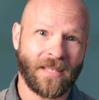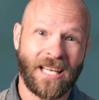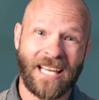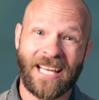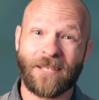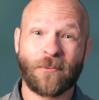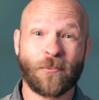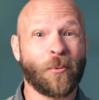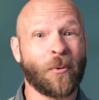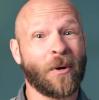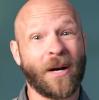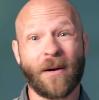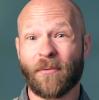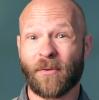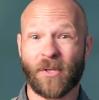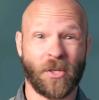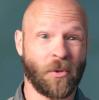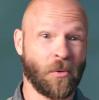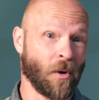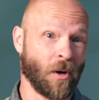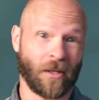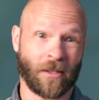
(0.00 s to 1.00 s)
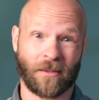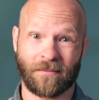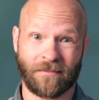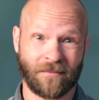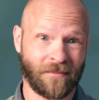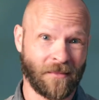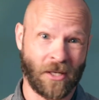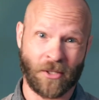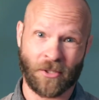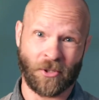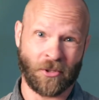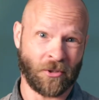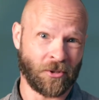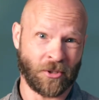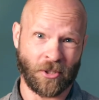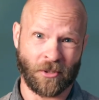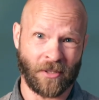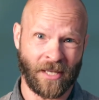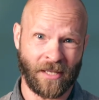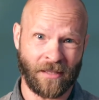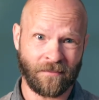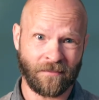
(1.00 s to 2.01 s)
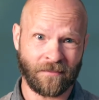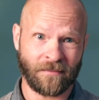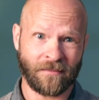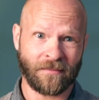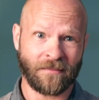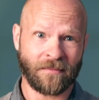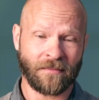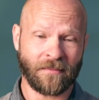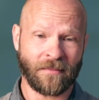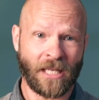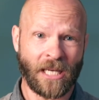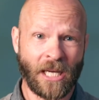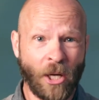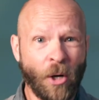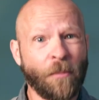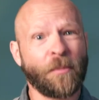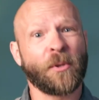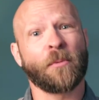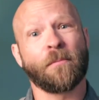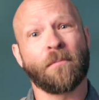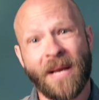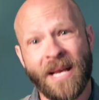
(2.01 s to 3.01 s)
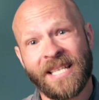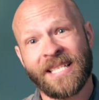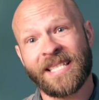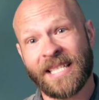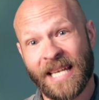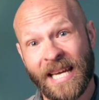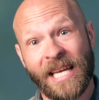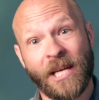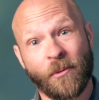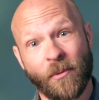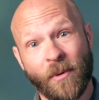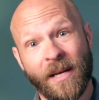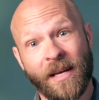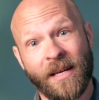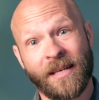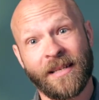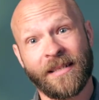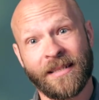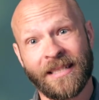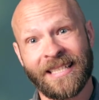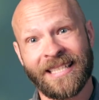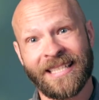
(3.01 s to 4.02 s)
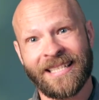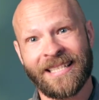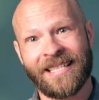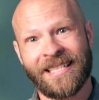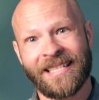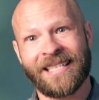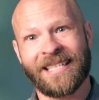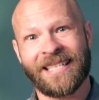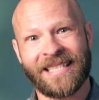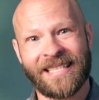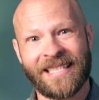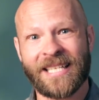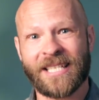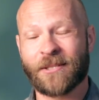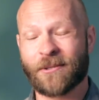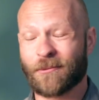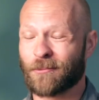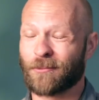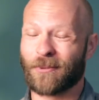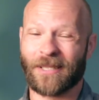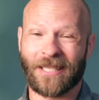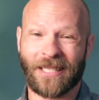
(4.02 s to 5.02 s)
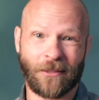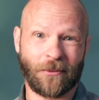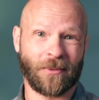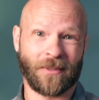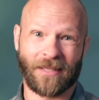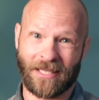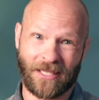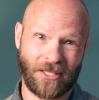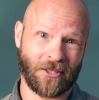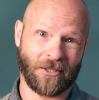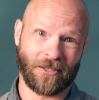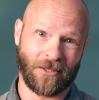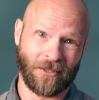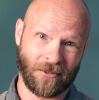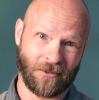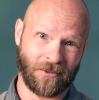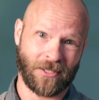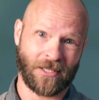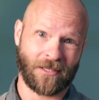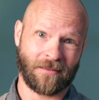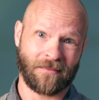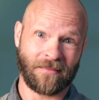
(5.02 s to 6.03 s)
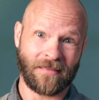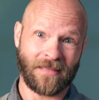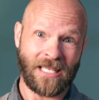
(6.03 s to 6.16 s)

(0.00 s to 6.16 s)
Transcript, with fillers: And wherever you are on your journey, I hope your main takeaway is this really, really good news.